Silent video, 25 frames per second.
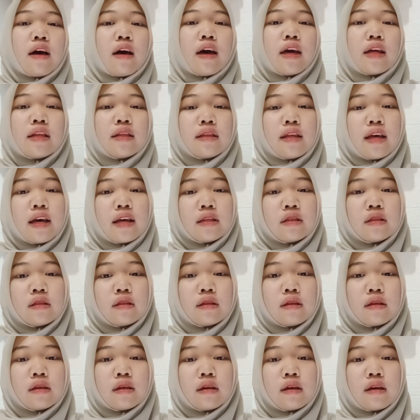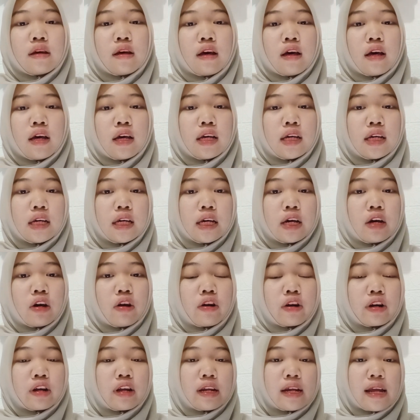And then
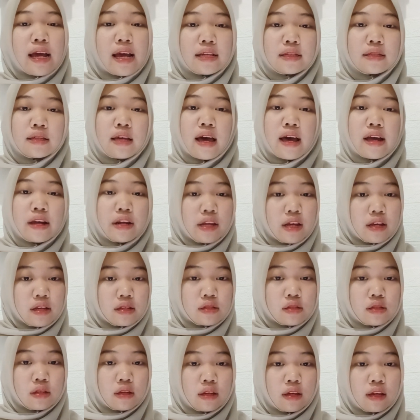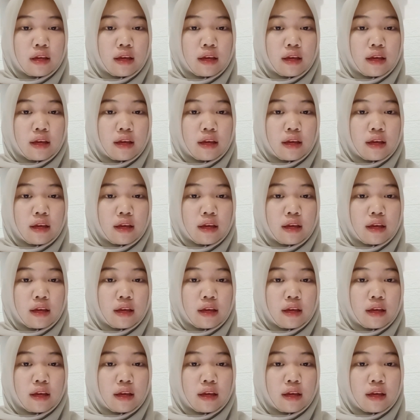organize ideas.